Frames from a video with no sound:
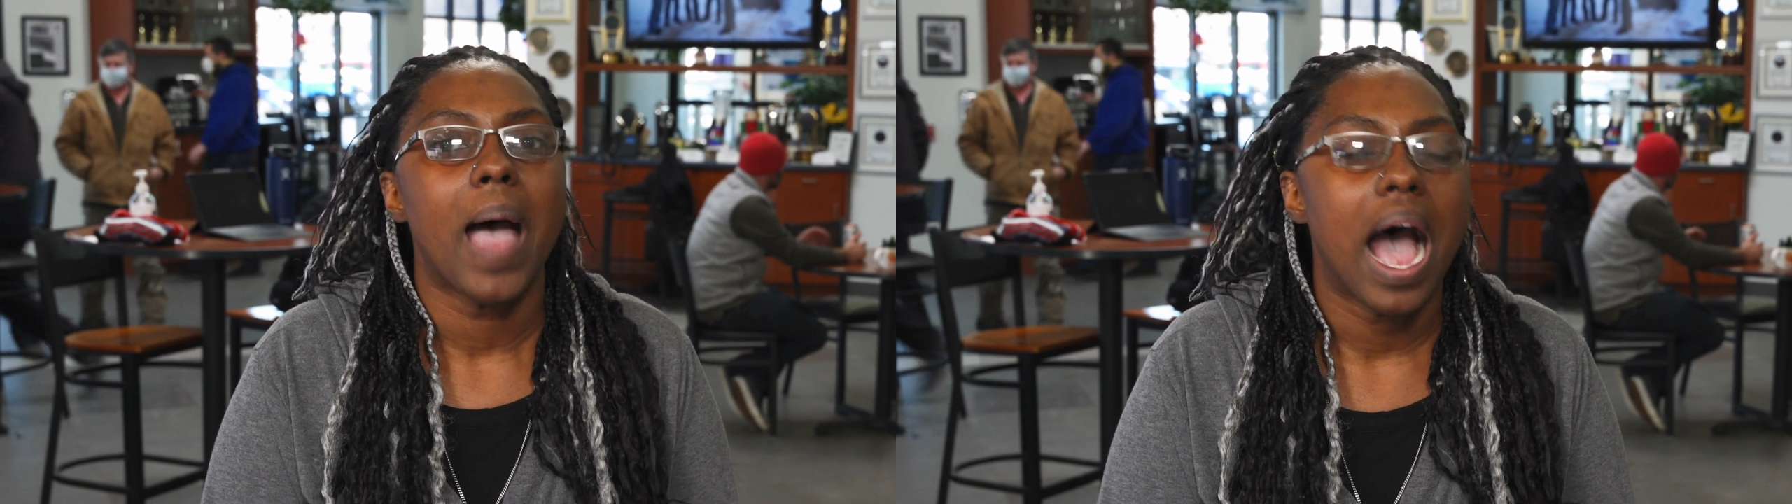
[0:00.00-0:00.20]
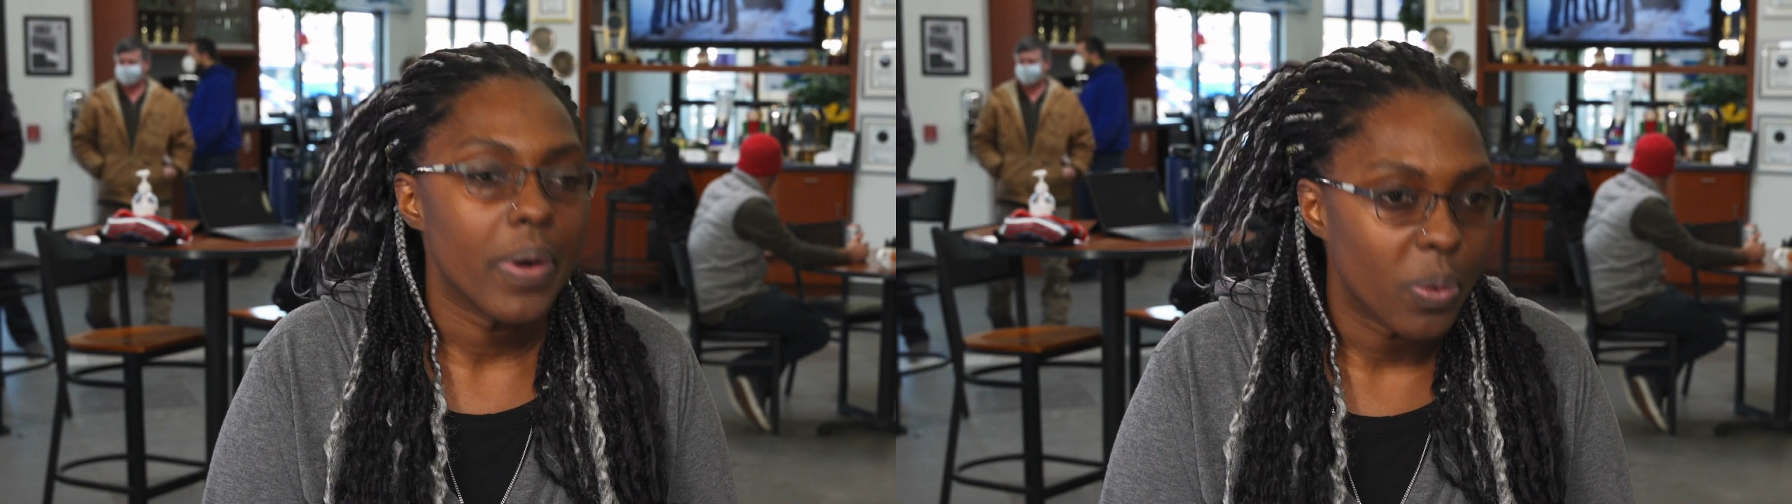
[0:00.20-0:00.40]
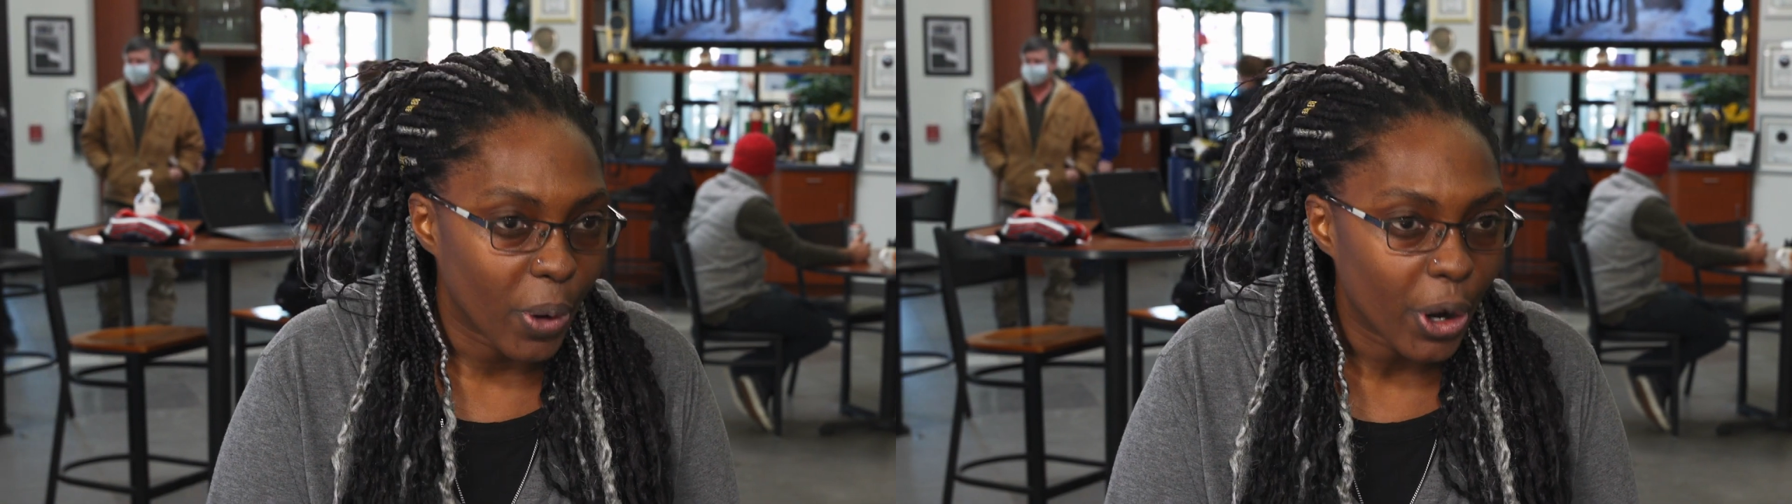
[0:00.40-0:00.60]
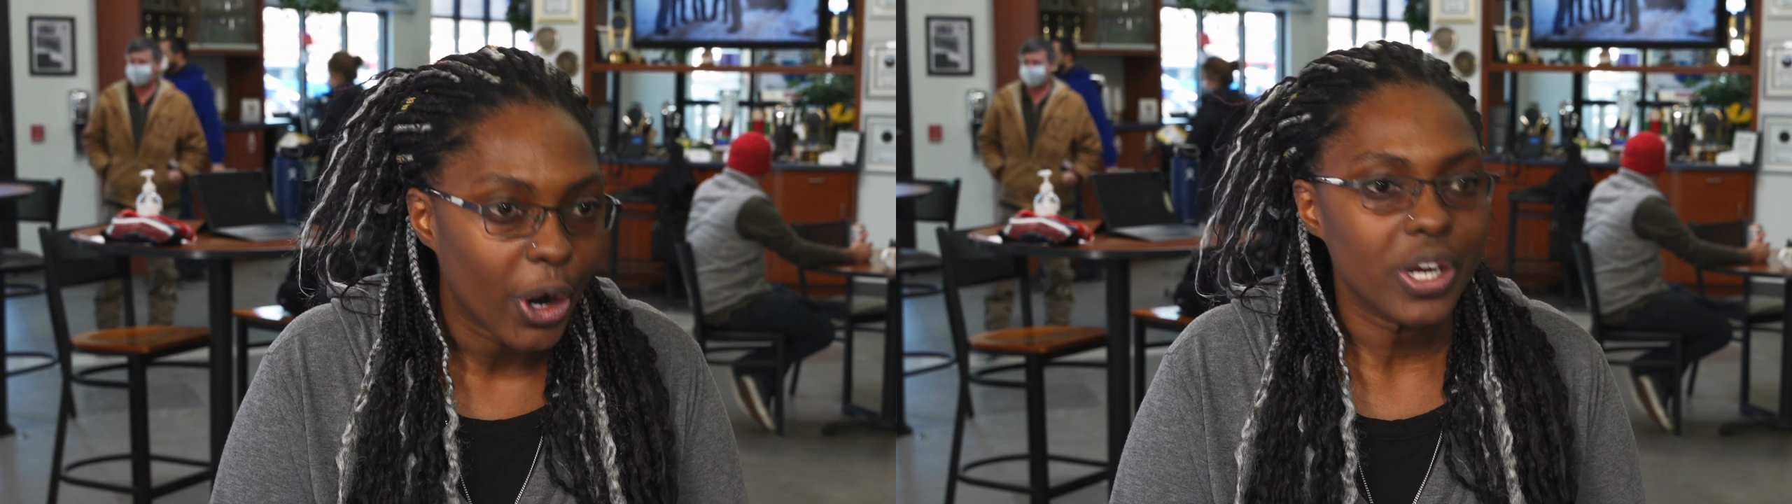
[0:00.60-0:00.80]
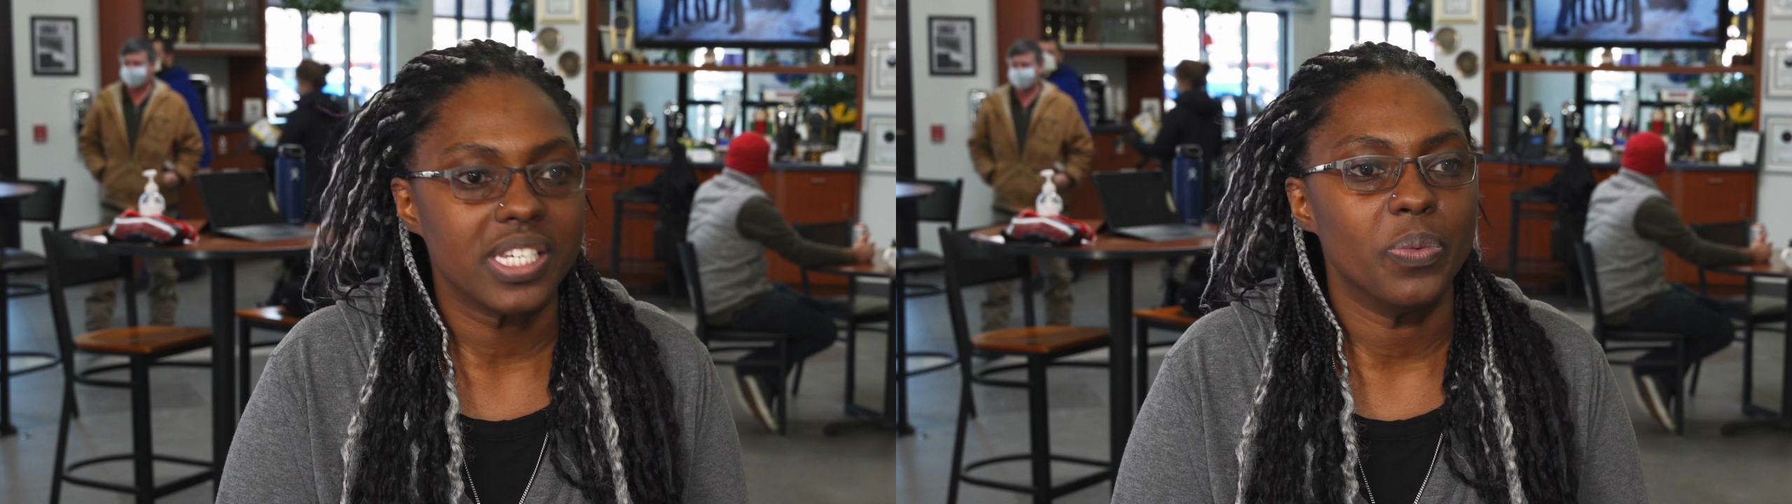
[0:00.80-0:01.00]
how it
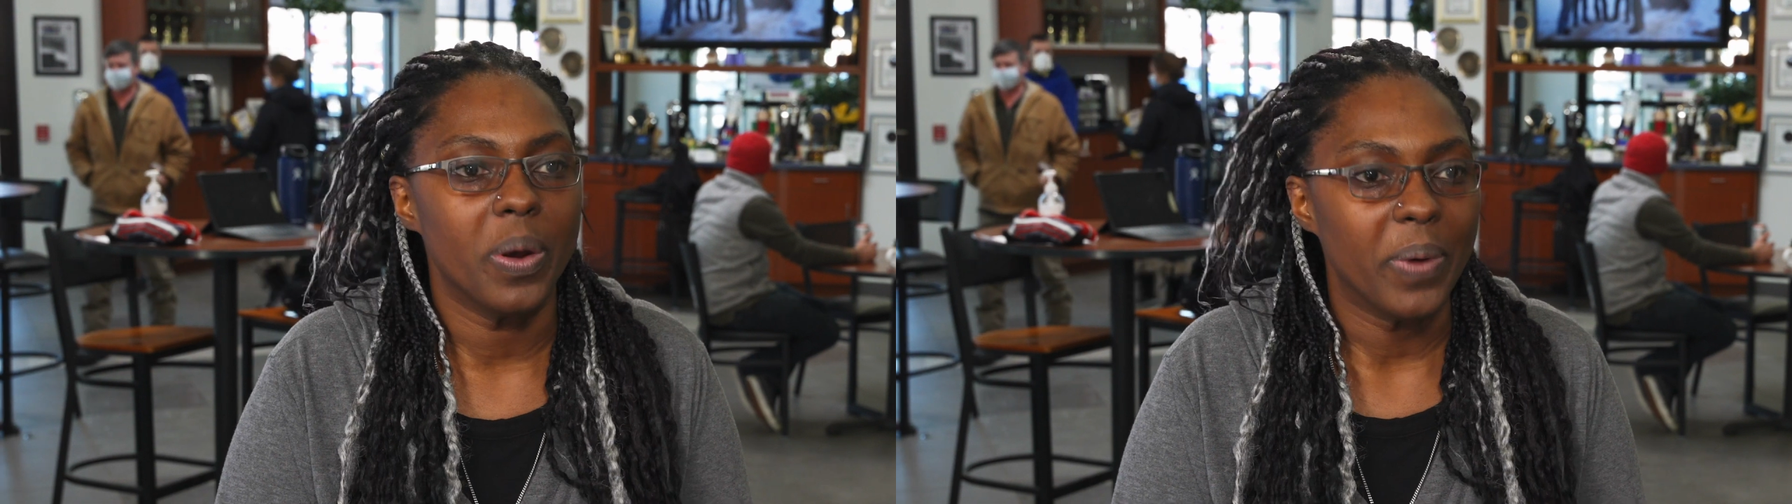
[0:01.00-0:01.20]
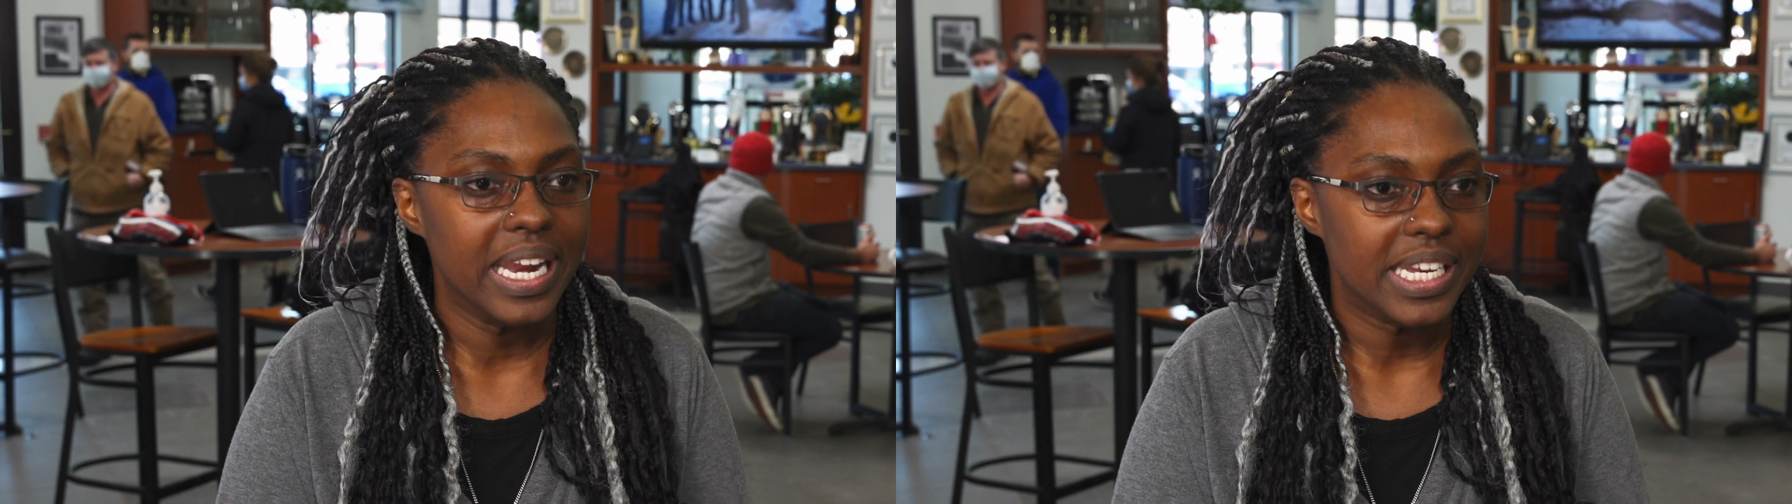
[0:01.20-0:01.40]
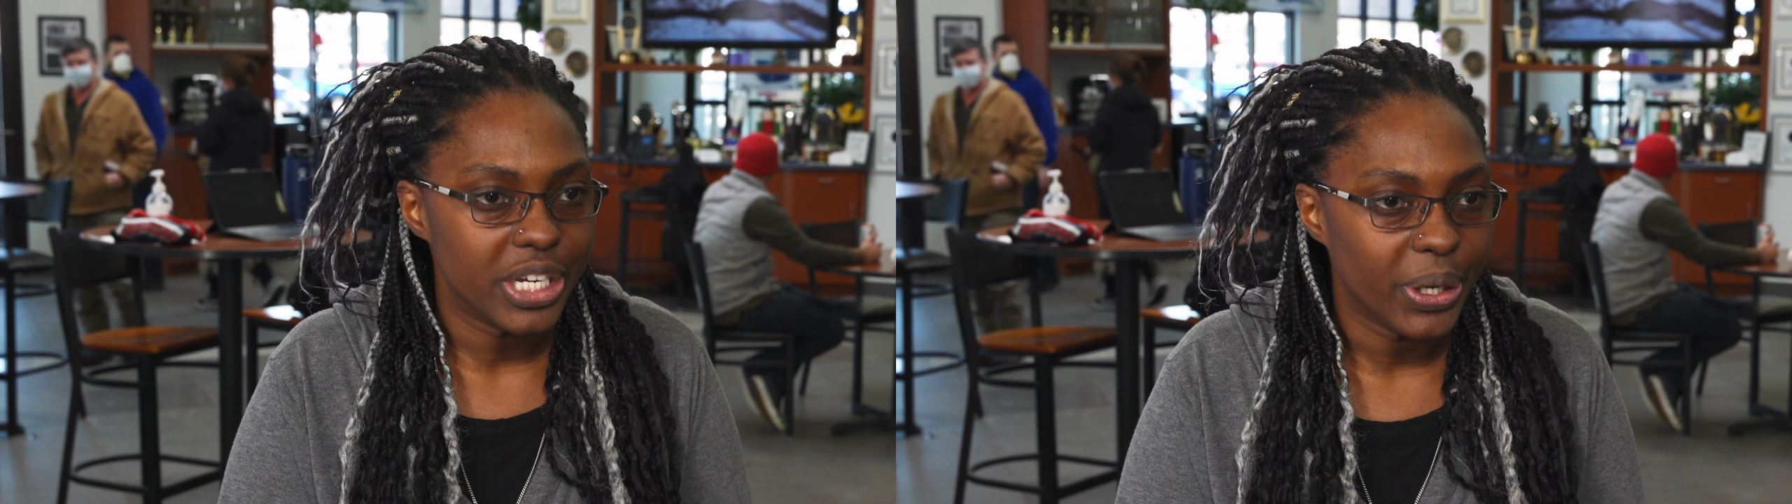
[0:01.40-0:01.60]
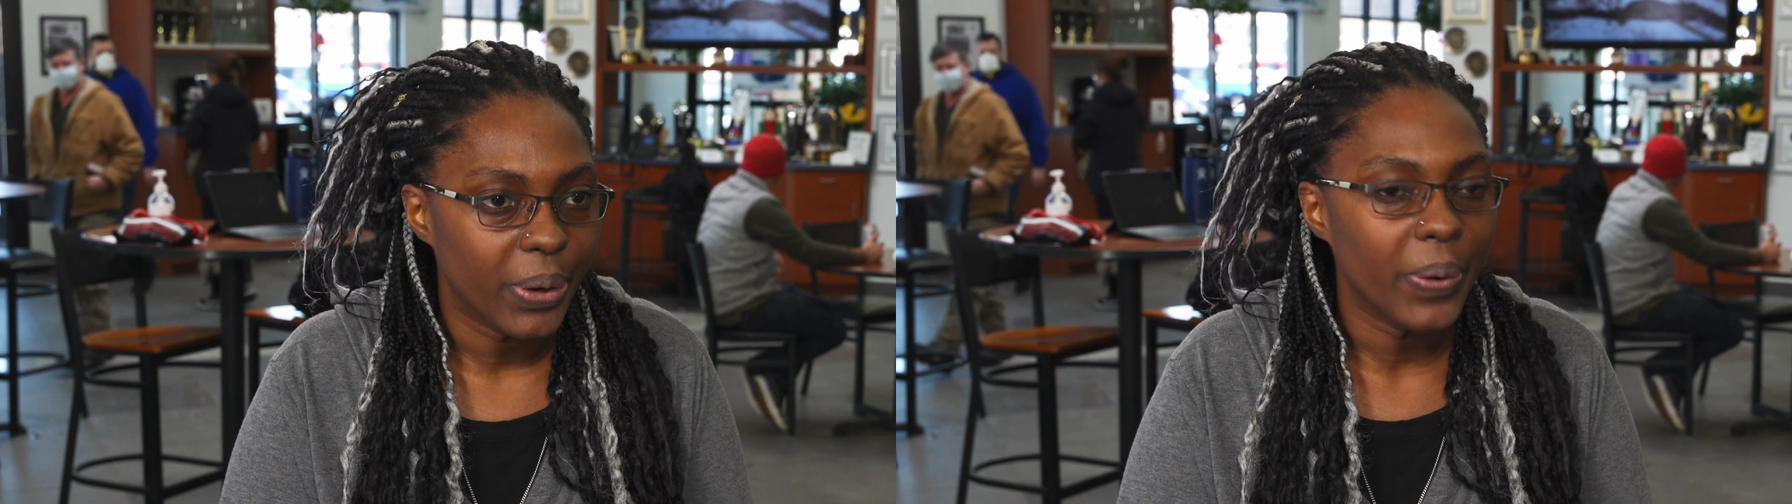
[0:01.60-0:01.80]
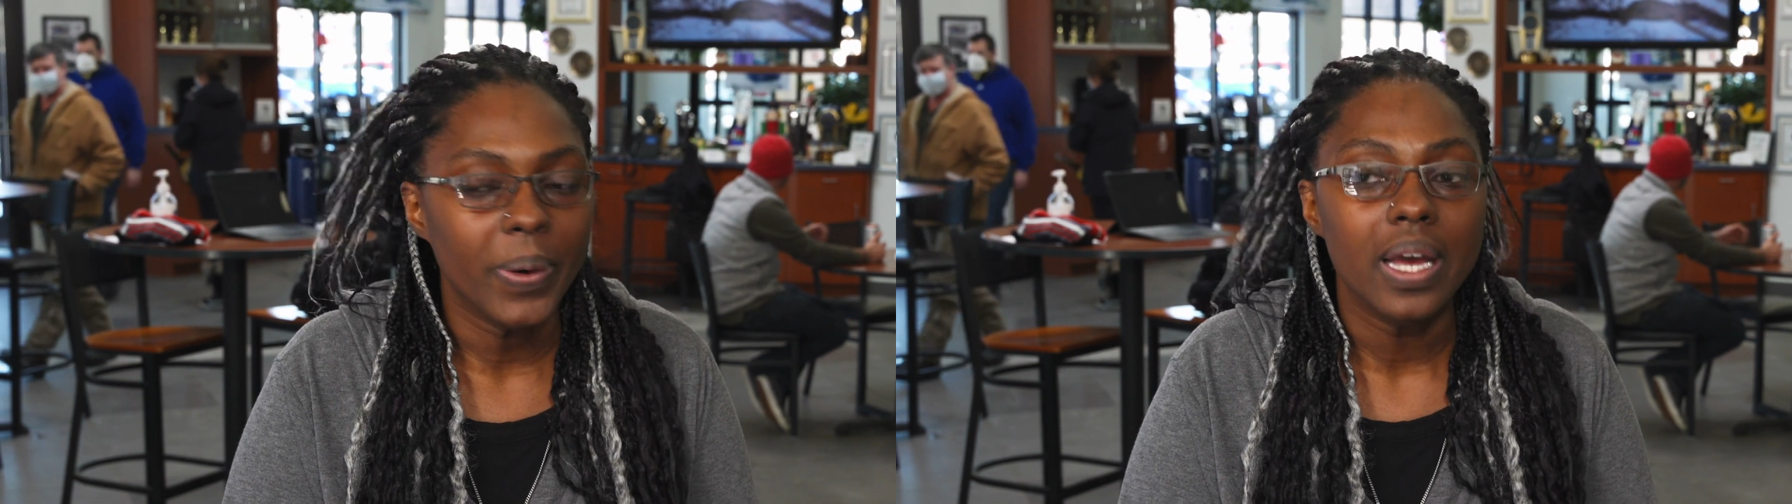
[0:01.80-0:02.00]
works and what we need to
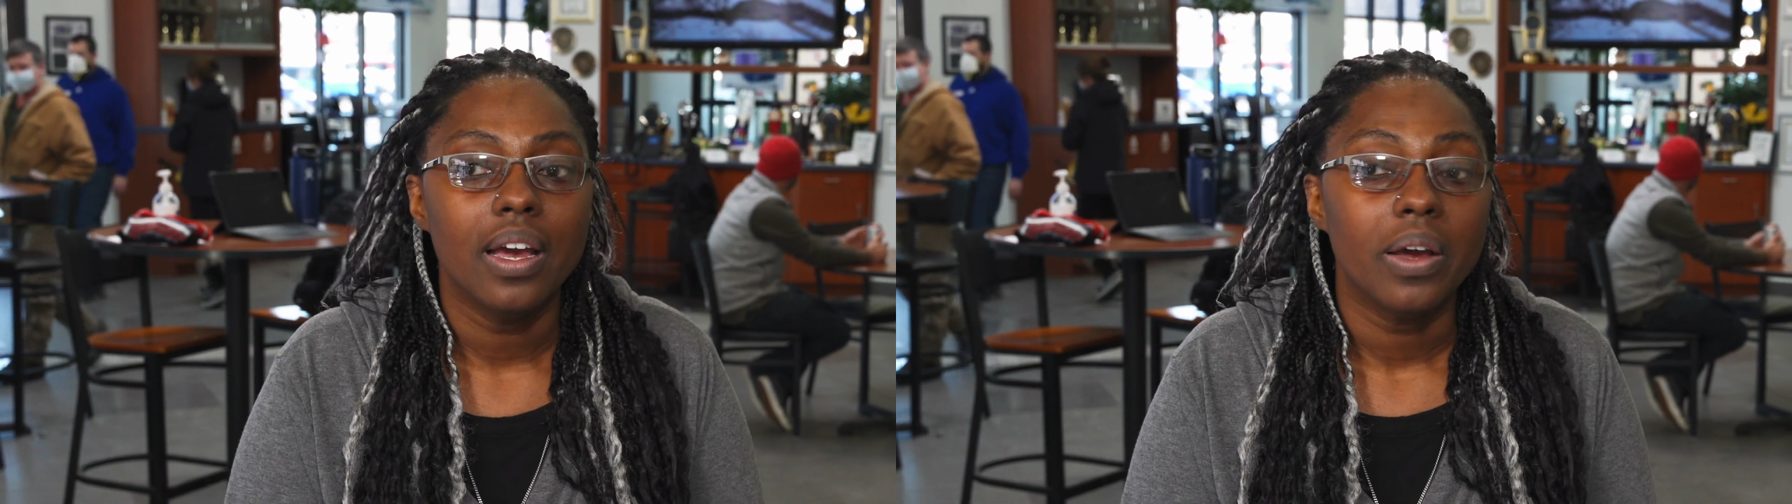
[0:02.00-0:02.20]
do,